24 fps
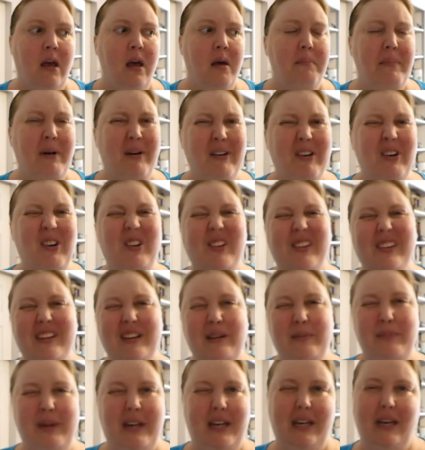about early
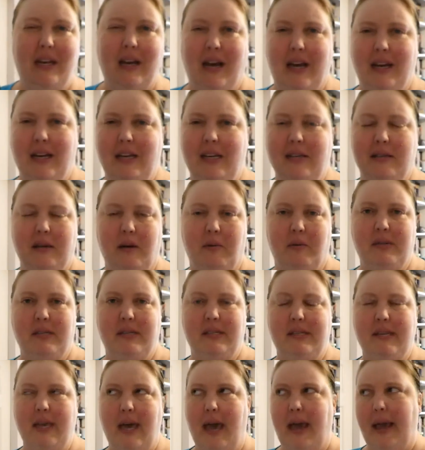to mid 90s, I would
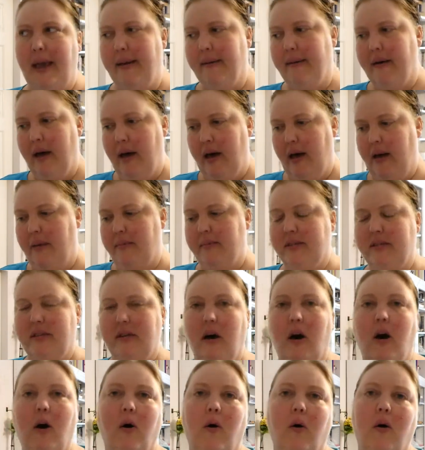say.
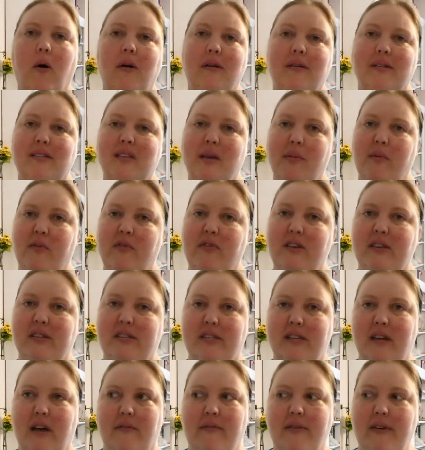So some of this
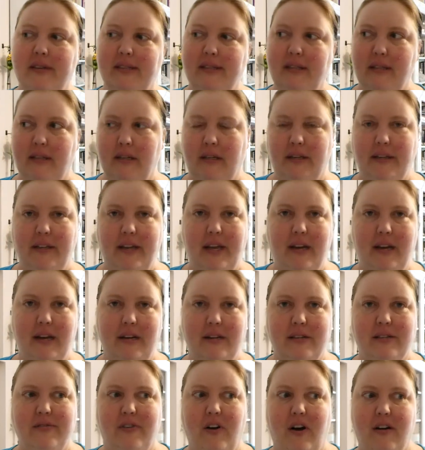stuff is a little
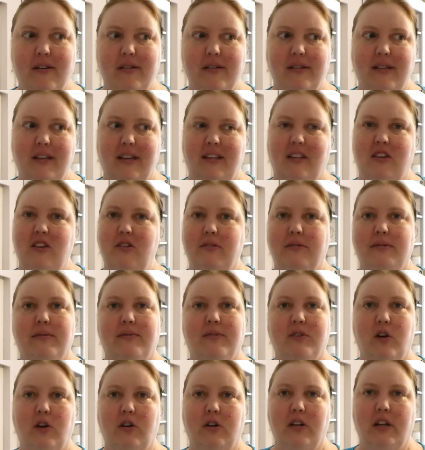dated as far as like the use of
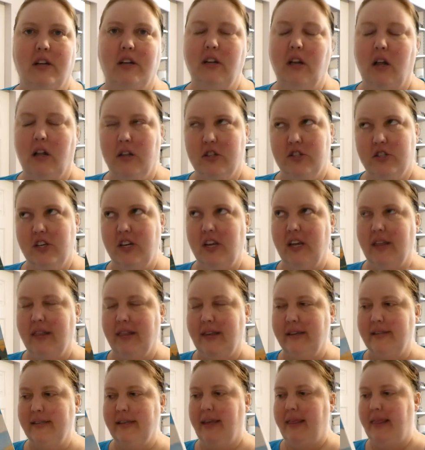certain technology and
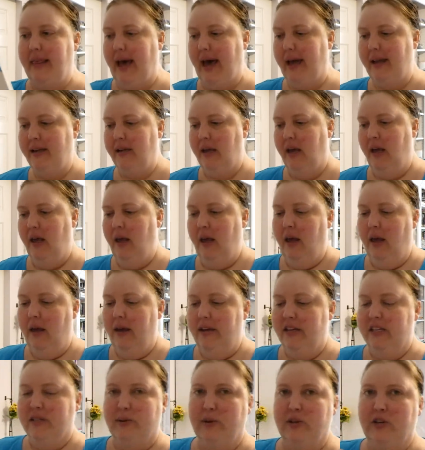things like that,
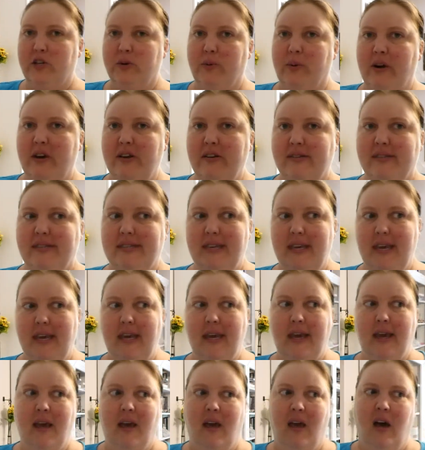especially where you
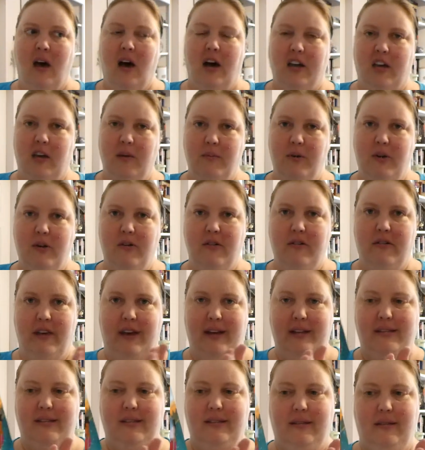see a computer
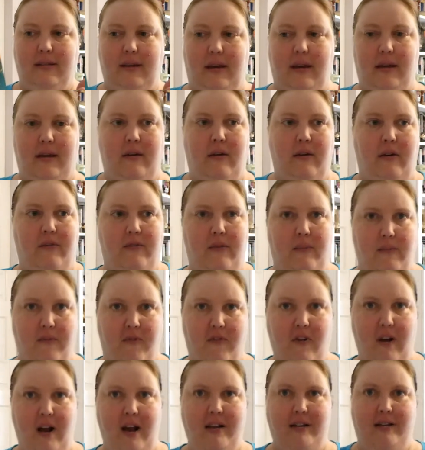that's like from
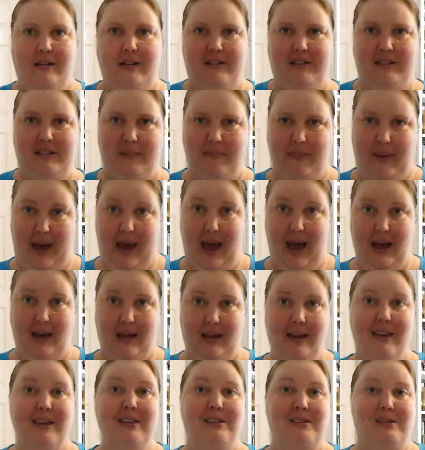front to
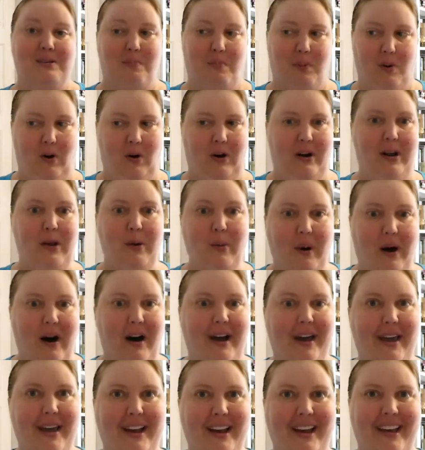back is pretty
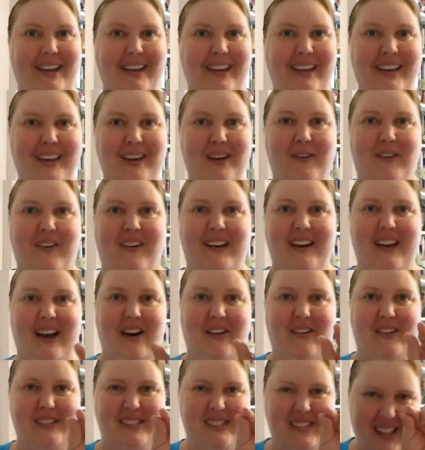wide, where
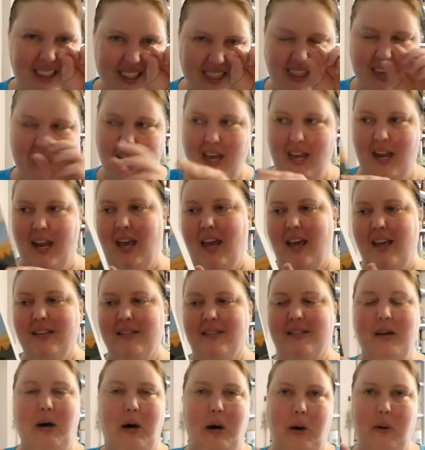now it's thin.
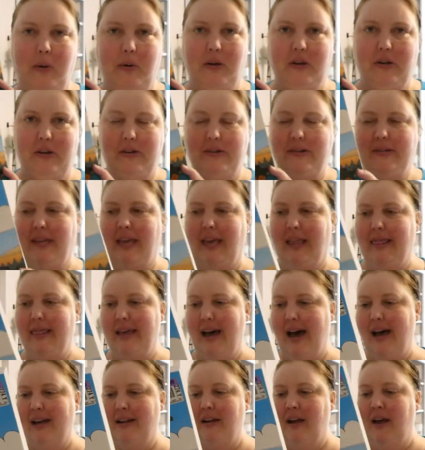So you do get
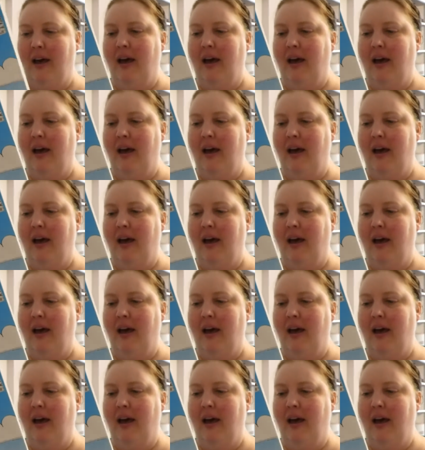that.